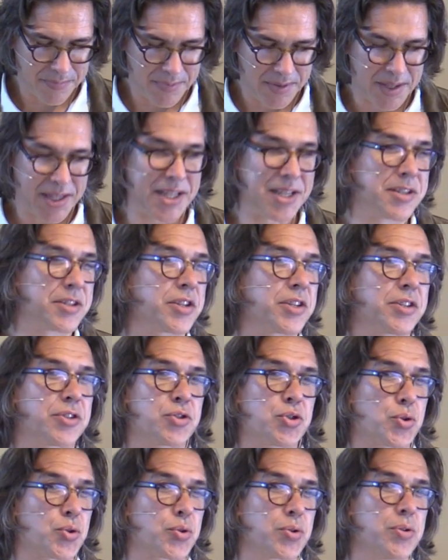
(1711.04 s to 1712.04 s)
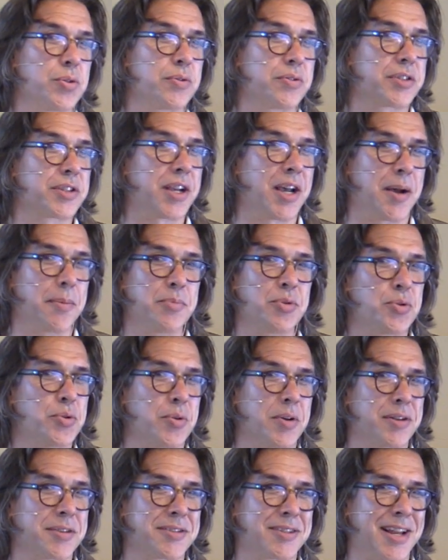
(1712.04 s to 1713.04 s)
These truths come
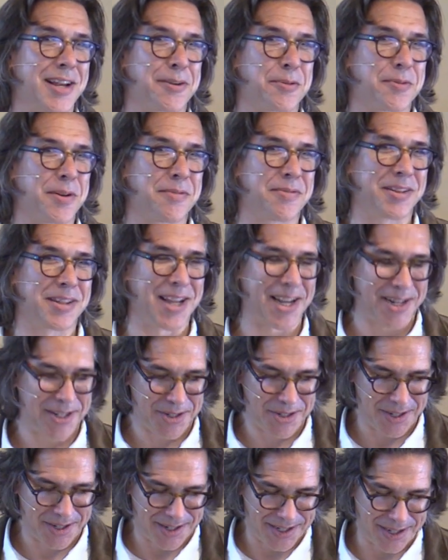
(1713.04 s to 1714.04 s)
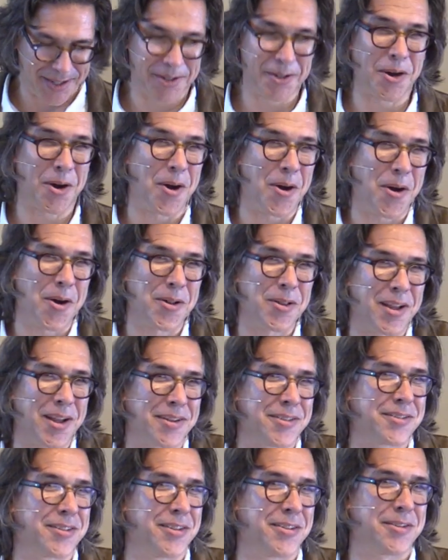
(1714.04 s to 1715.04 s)
to us like revelation and call
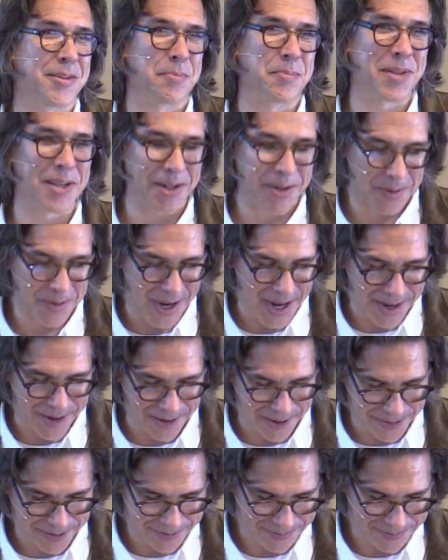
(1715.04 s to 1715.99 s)
us to something greater.